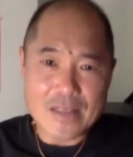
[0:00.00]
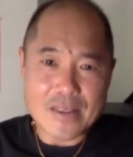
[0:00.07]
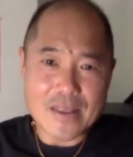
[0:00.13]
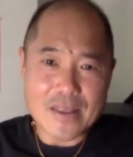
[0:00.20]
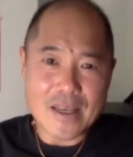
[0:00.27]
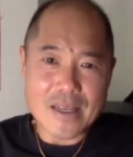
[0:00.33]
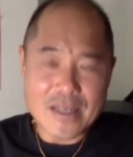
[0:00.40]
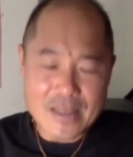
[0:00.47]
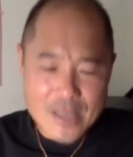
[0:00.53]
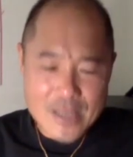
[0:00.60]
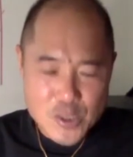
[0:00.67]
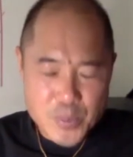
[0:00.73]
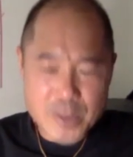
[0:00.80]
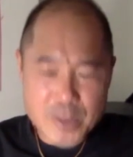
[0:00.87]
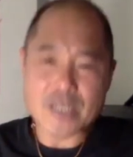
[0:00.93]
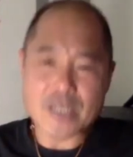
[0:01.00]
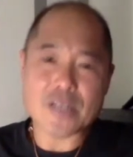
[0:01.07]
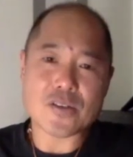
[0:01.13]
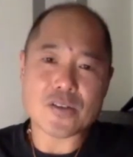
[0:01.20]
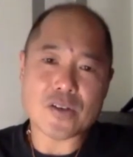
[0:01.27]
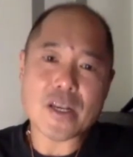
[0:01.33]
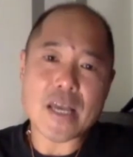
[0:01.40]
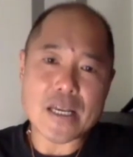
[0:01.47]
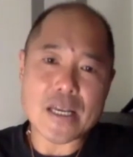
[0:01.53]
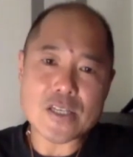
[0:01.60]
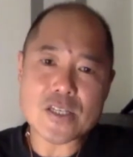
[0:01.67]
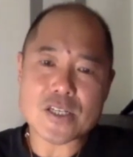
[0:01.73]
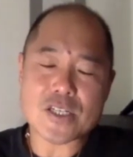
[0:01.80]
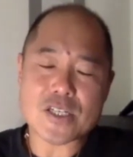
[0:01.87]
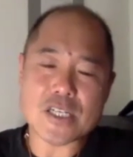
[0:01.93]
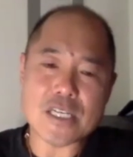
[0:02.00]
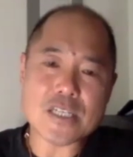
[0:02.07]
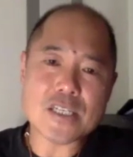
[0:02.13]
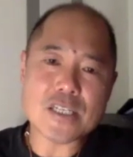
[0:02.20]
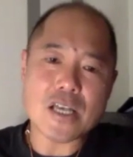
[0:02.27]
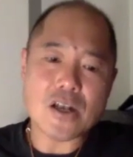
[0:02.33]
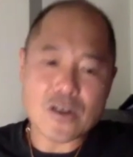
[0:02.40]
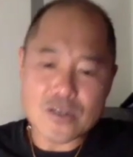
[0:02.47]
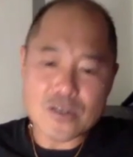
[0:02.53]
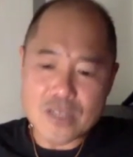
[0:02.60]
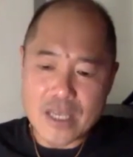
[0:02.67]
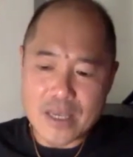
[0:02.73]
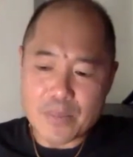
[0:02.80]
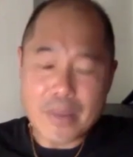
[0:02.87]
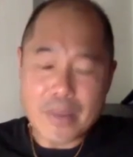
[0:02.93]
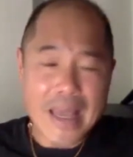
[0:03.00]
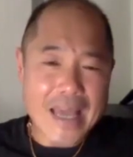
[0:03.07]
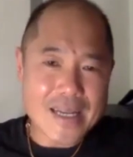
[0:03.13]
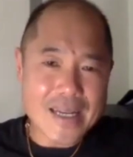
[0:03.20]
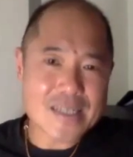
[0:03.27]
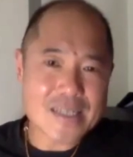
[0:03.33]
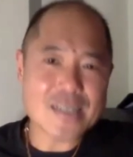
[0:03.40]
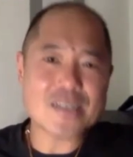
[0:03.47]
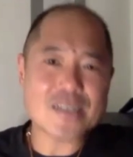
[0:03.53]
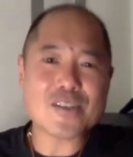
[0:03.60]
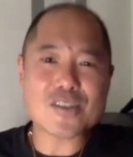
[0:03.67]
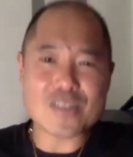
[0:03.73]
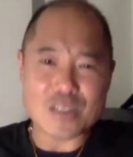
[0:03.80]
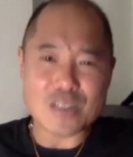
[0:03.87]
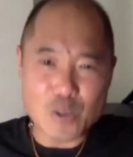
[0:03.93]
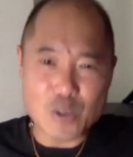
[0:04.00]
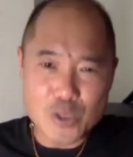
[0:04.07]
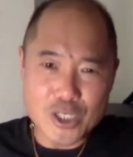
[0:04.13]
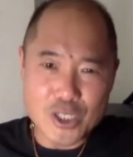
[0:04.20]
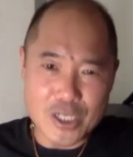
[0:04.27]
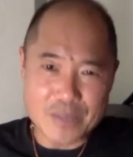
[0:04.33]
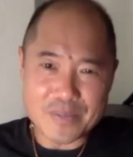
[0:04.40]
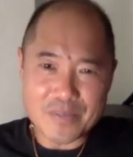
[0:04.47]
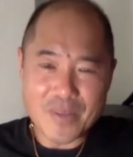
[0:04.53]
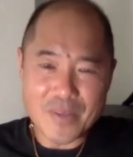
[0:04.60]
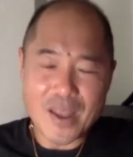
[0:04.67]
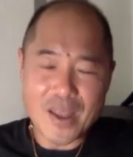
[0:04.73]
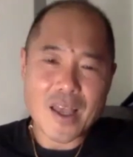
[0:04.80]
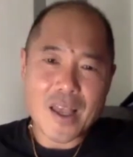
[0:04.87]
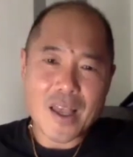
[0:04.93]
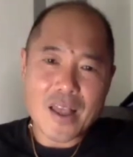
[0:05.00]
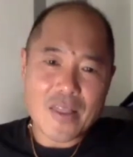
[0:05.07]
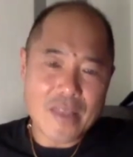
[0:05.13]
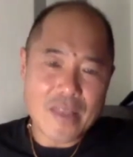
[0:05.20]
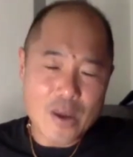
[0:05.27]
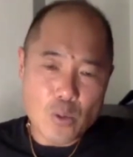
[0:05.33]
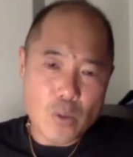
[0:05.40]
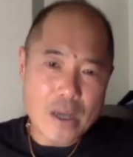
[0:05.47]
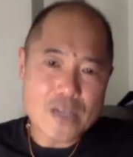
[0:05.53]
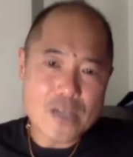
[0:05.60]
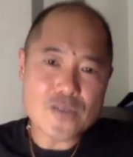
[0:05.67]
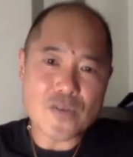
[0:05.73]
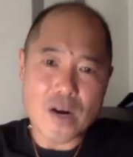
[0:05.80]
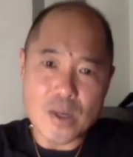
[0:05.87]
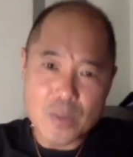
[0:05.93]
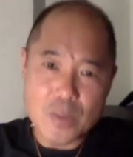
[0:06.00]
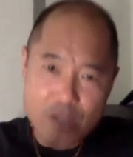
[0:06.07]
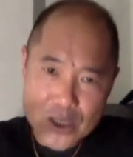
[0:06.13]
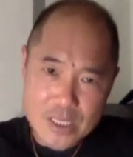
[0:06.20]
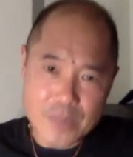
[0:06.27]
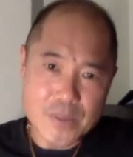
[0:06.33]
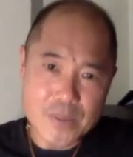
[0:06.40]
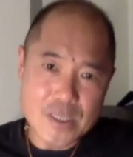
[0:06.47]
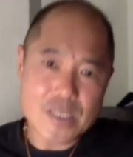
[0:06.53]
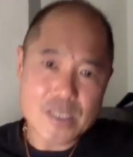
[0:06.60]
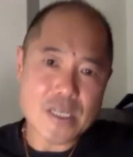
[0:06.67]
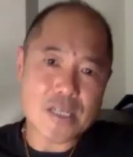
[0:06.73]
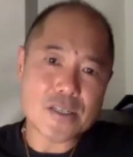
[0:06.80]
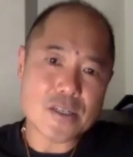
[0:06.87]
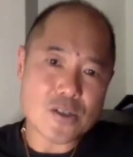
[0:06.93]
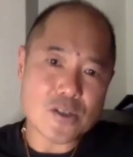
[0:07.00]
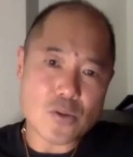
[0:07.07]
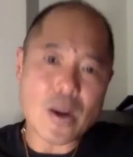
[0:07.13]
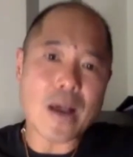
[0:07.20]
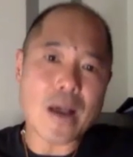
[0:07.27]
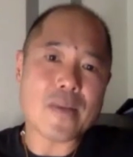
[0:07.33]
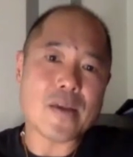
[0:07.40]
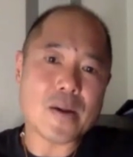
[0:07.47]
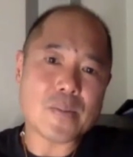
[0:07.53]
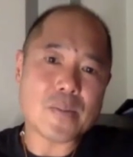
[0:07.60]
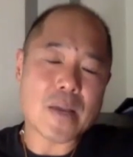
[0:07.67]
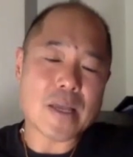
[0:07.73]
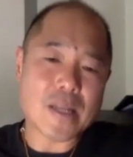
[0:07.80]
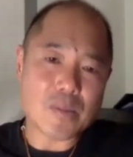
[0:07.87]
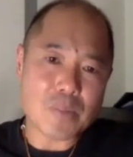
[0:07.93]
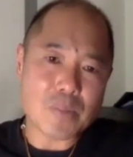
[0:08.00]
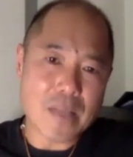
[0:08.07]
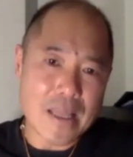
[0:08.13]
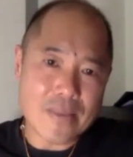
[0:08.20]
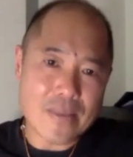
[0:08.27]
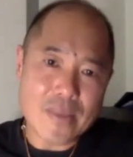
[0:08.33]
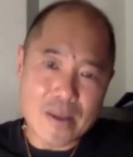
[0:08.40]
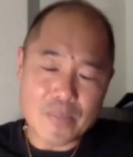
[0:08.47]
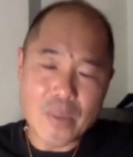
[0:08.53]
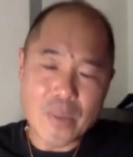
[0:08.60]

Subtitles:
And in this particular case, she sells a patented solution that rice farmers dip the seeds and dry them and implant them.